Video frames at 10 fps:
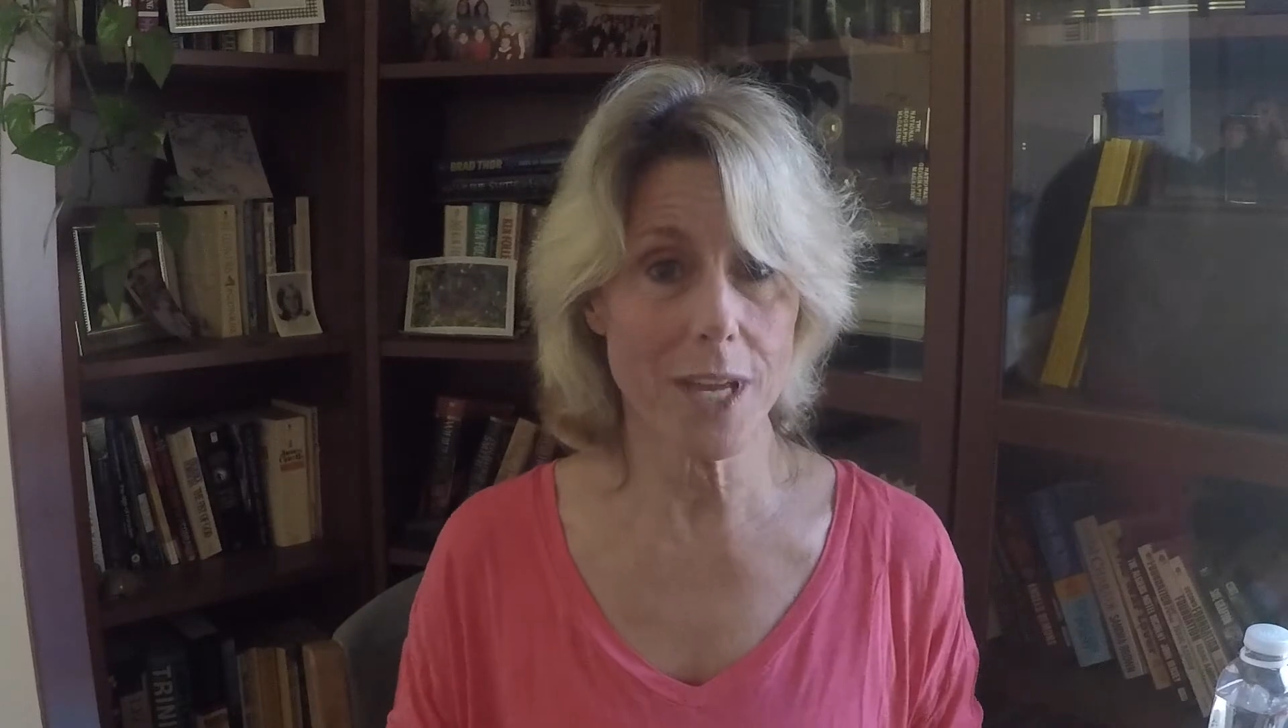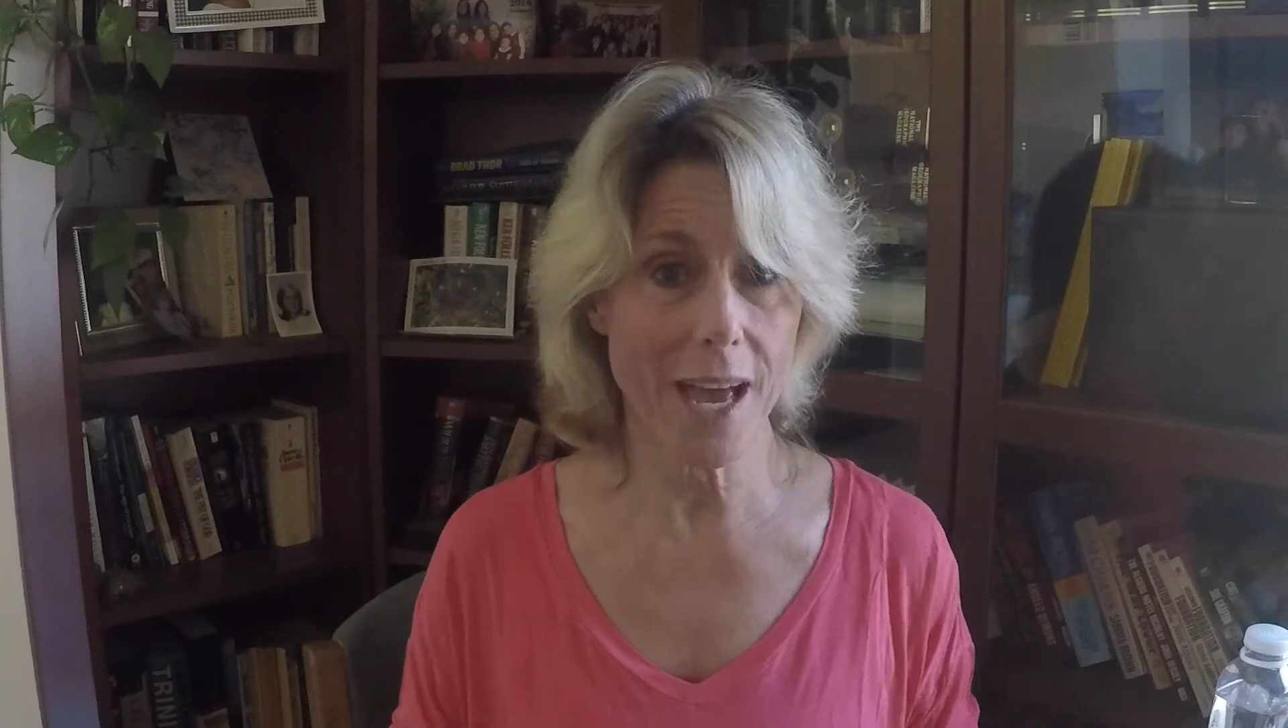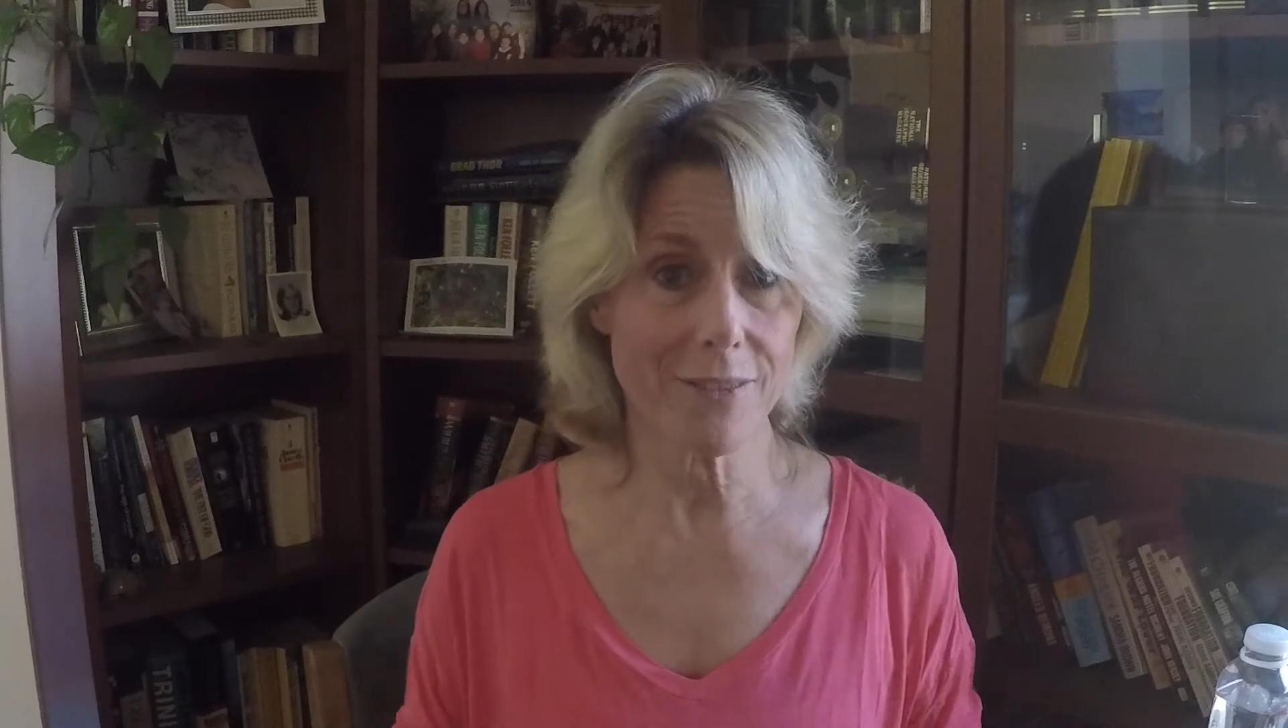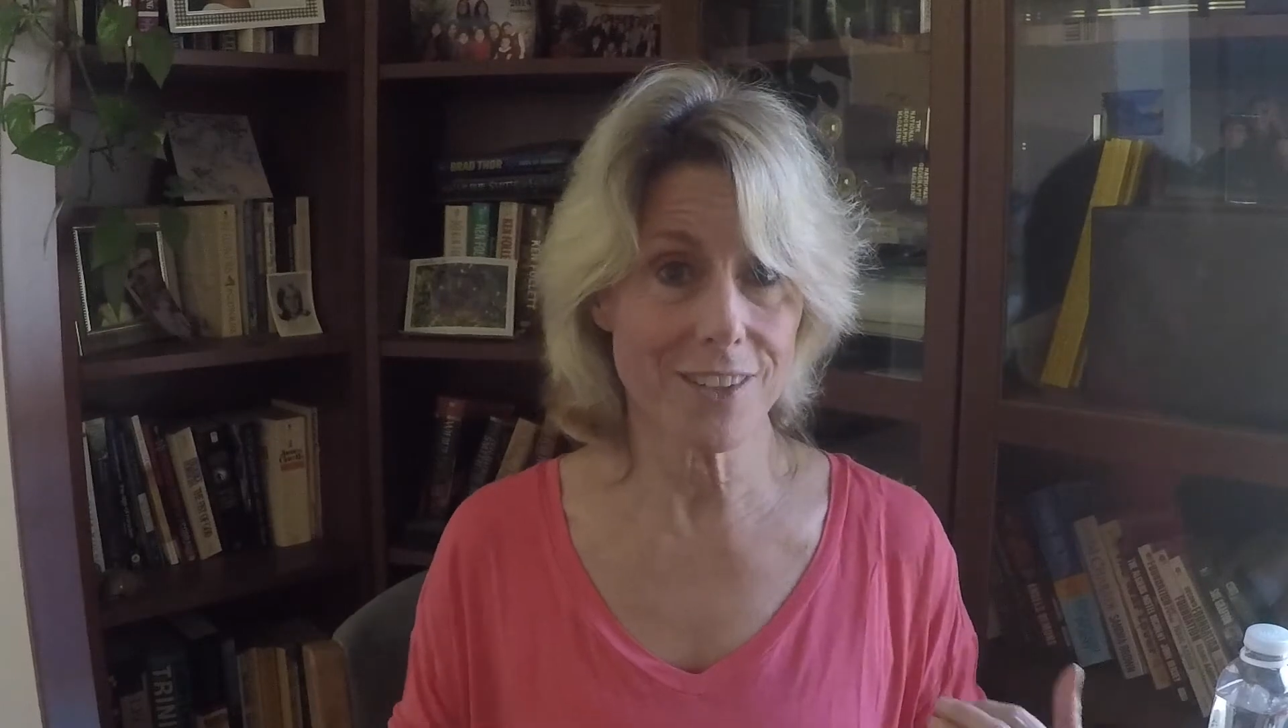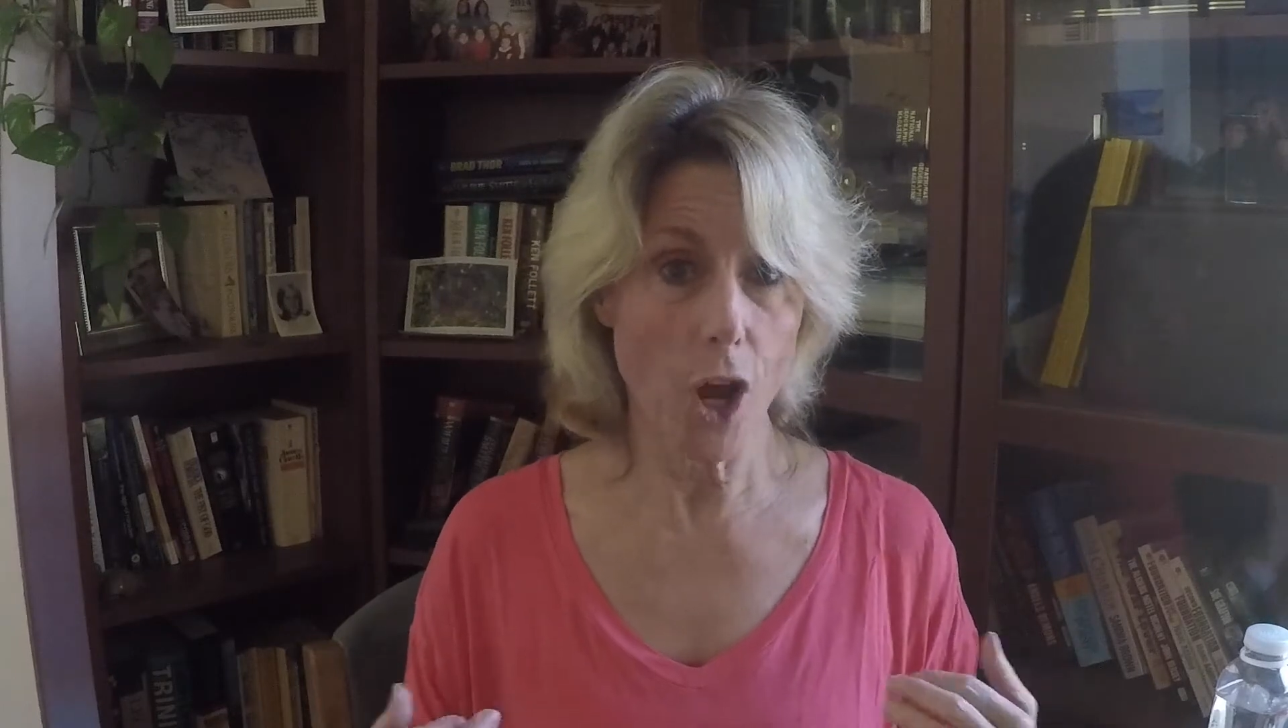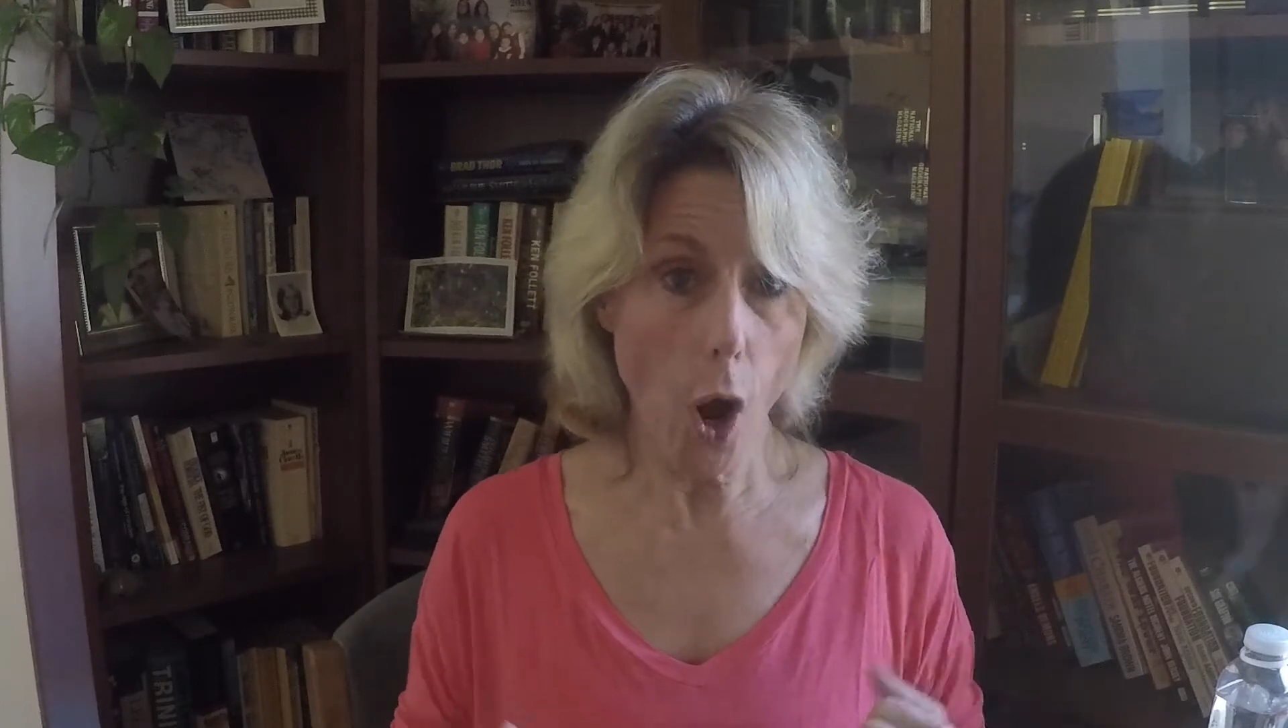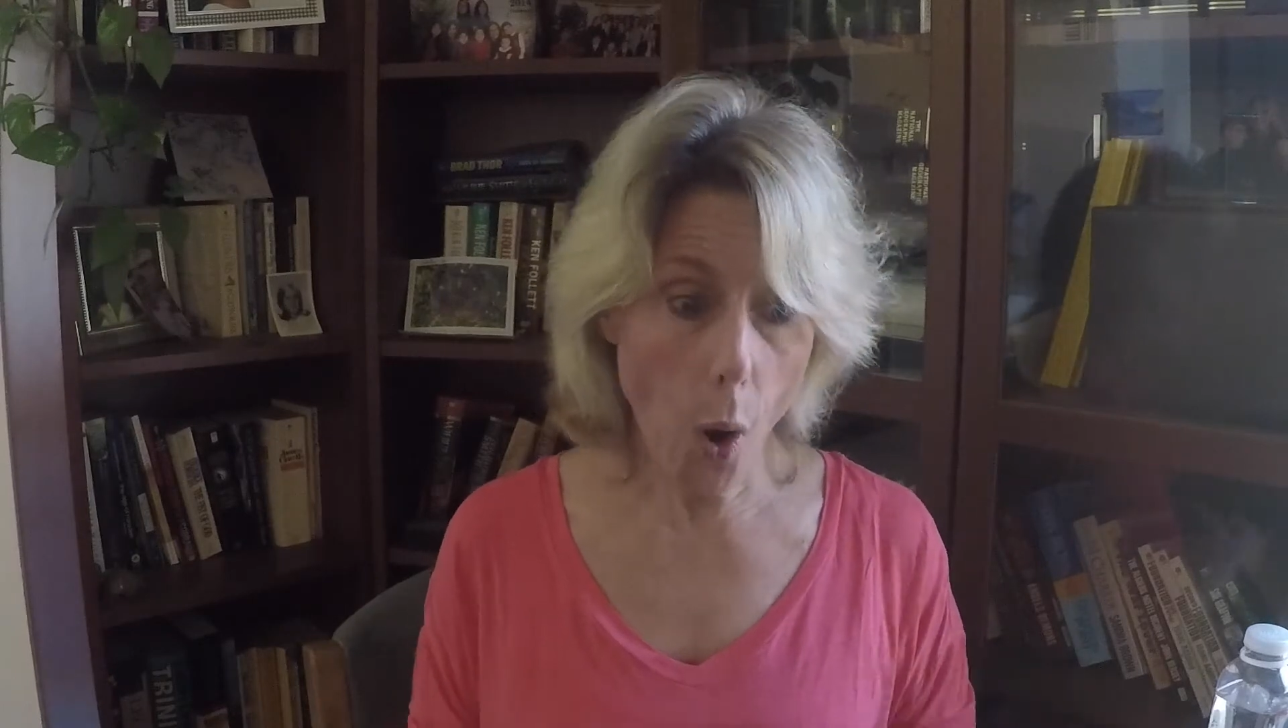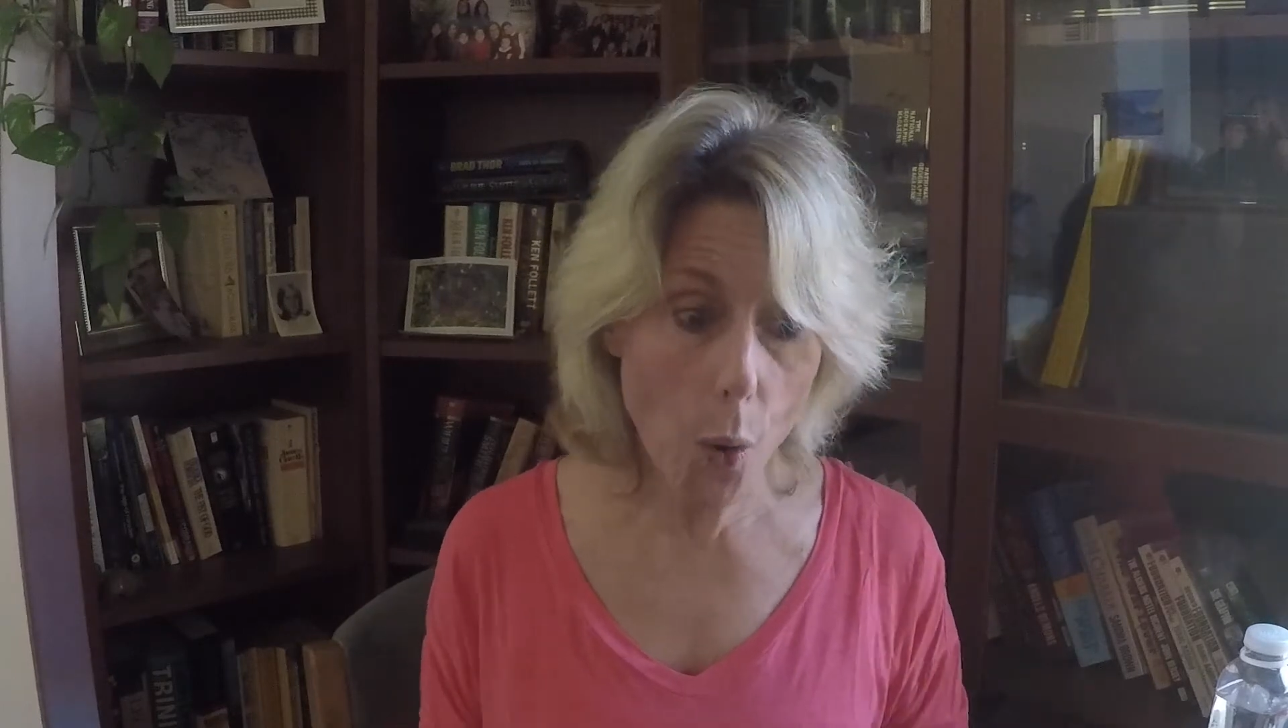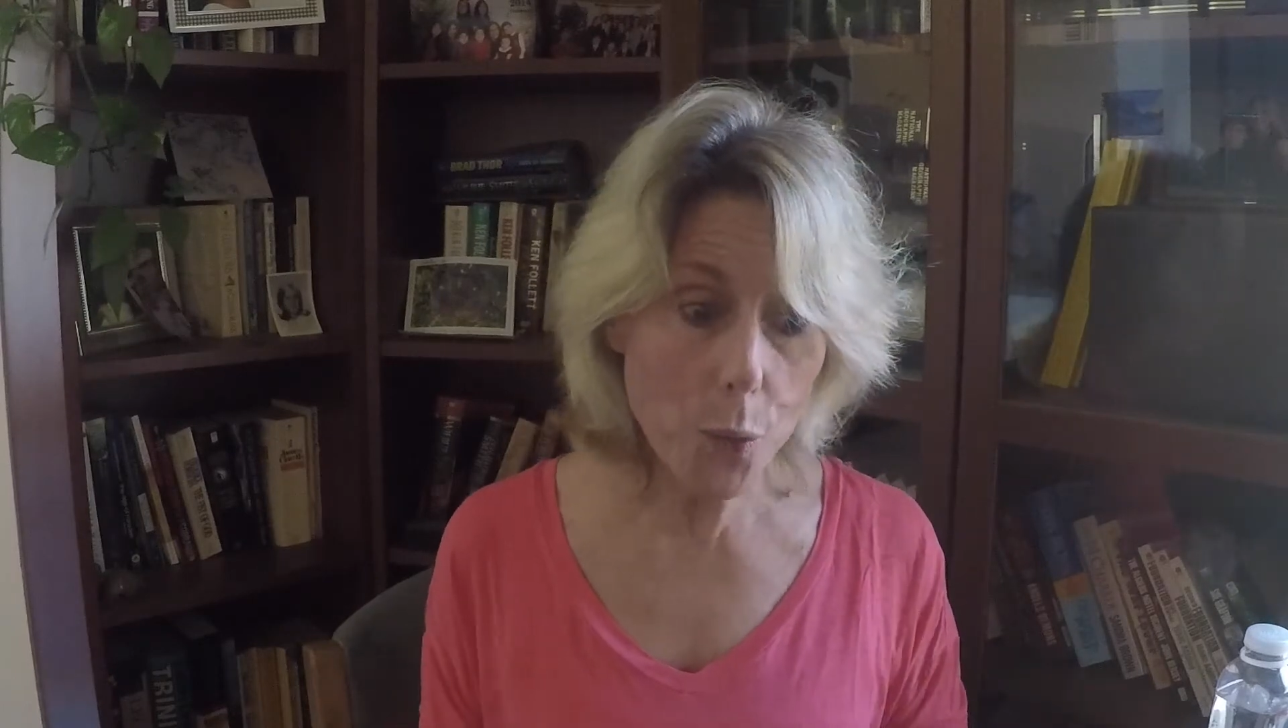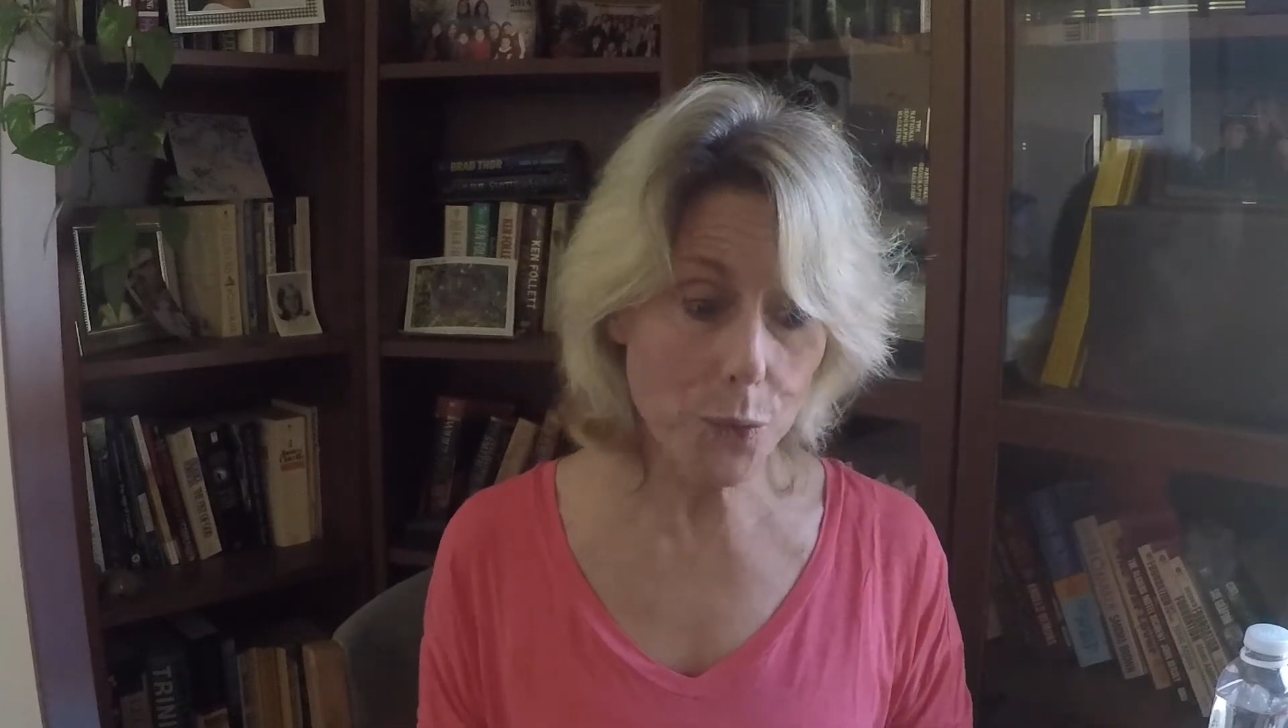have
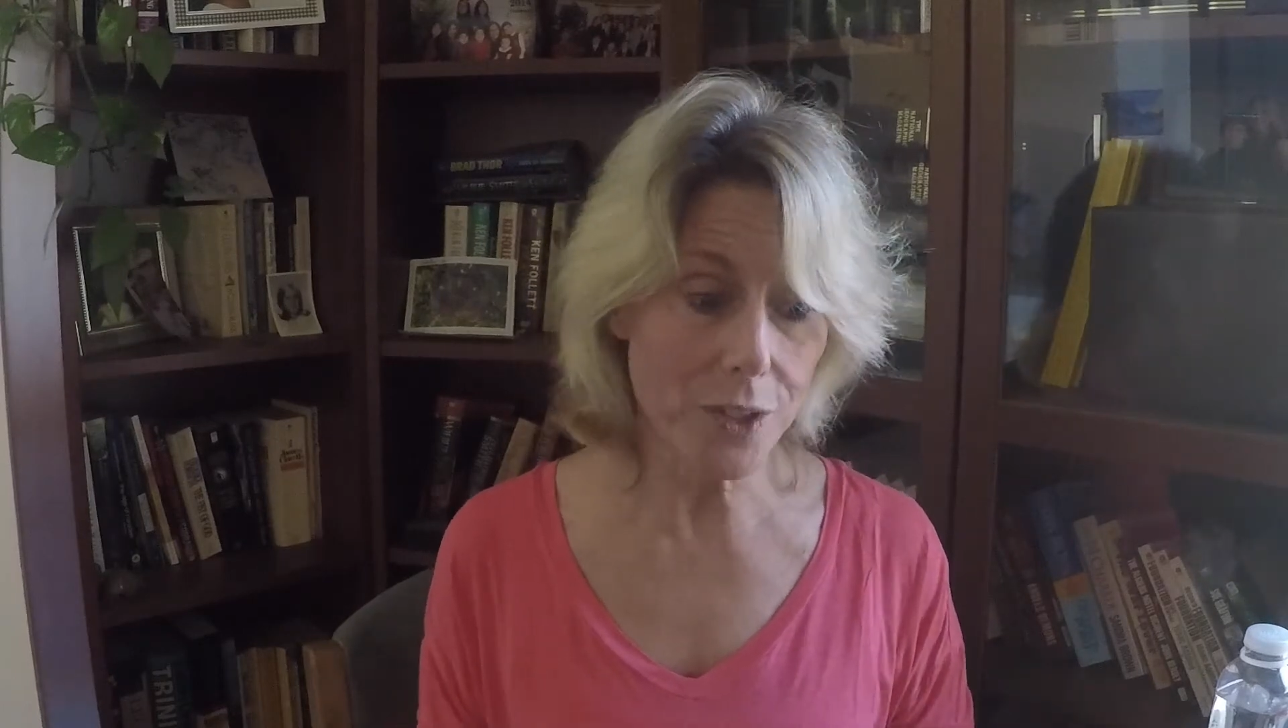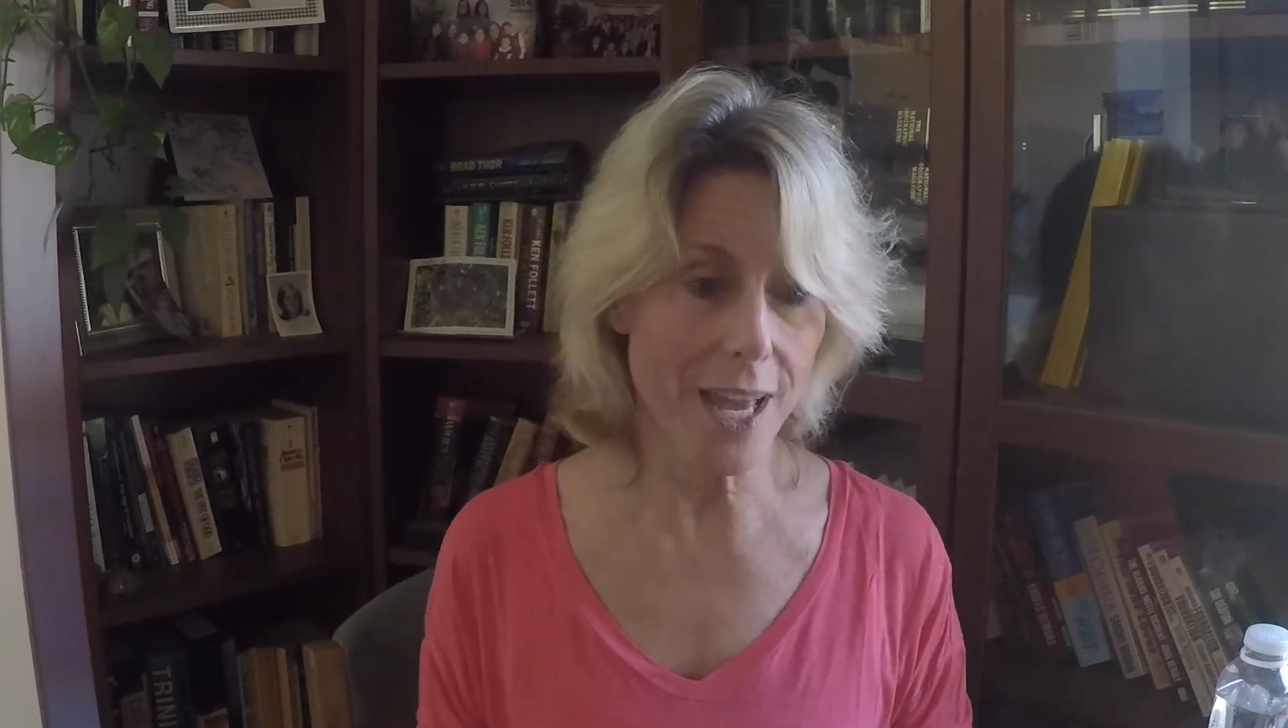owned